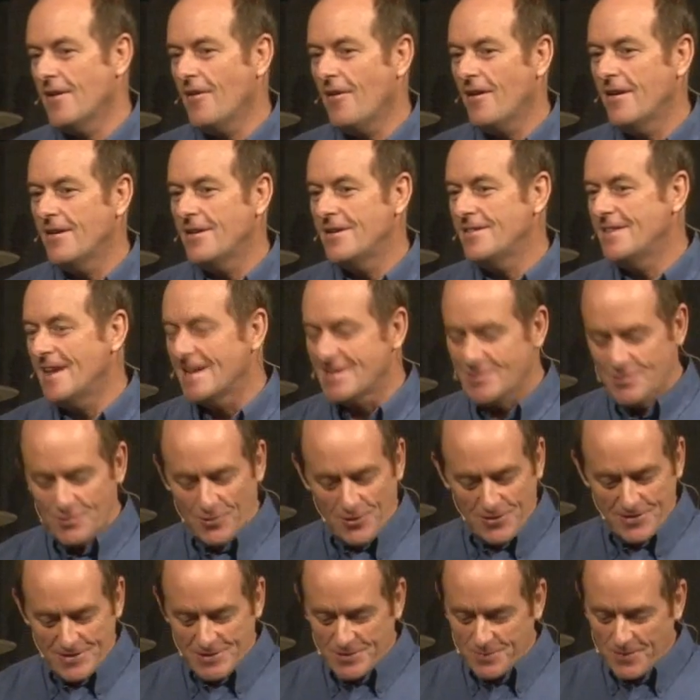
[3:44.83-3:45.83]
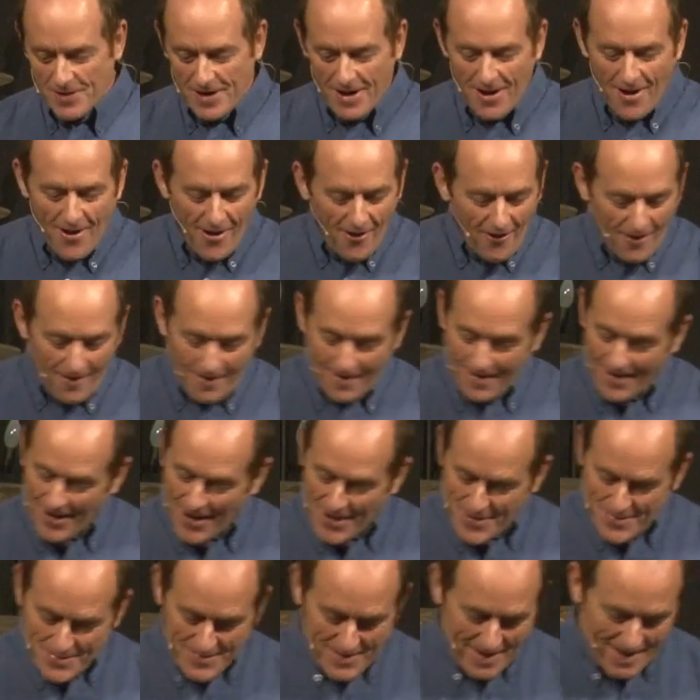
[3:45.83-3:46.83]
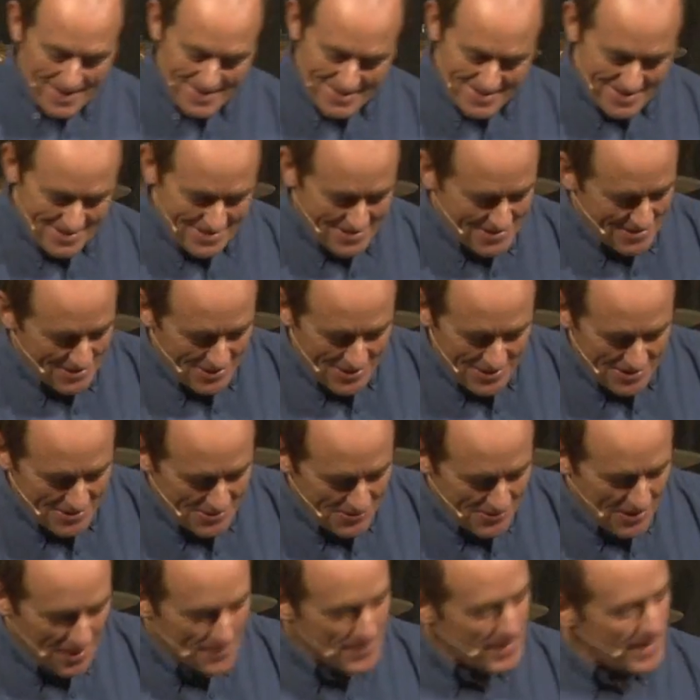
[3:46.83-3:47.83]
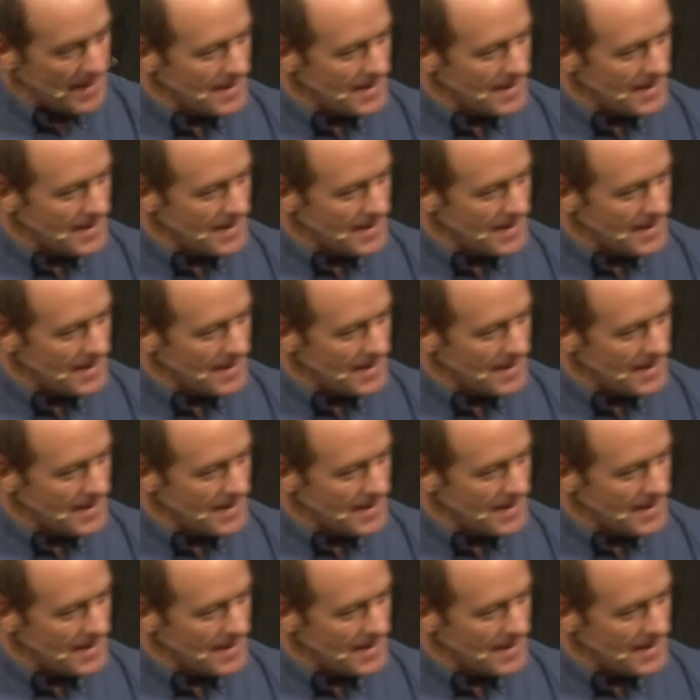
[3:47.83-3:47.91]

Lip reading: I heard that story this week. I hope that just stirs you up.